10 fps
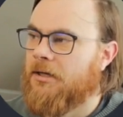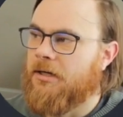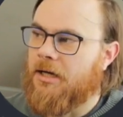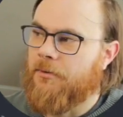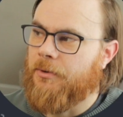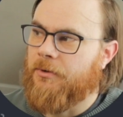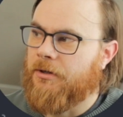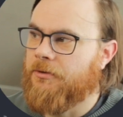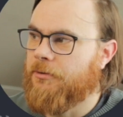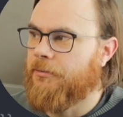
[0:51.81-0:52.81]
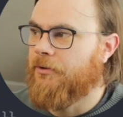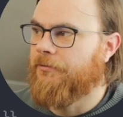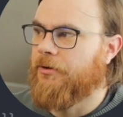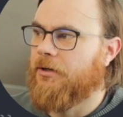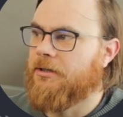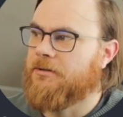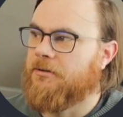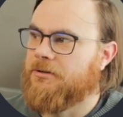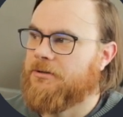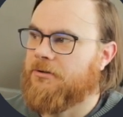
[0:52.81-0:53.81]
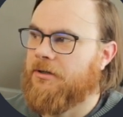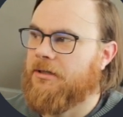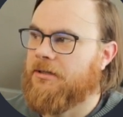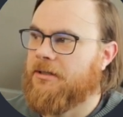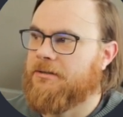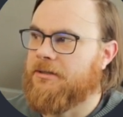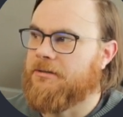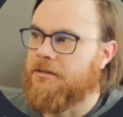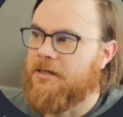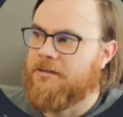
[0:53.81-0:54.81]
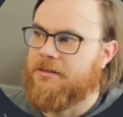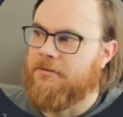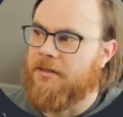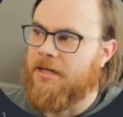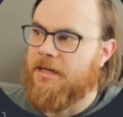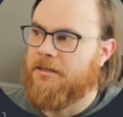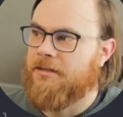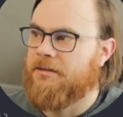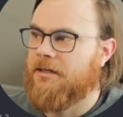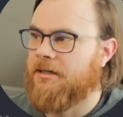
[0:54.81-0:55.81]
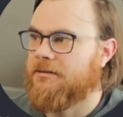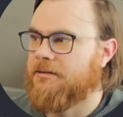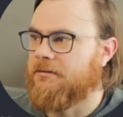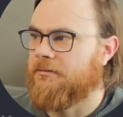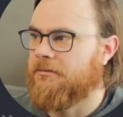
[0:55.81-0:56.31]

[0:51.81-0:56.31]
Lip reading: Now we want to loop over as long as start index is less than the end index.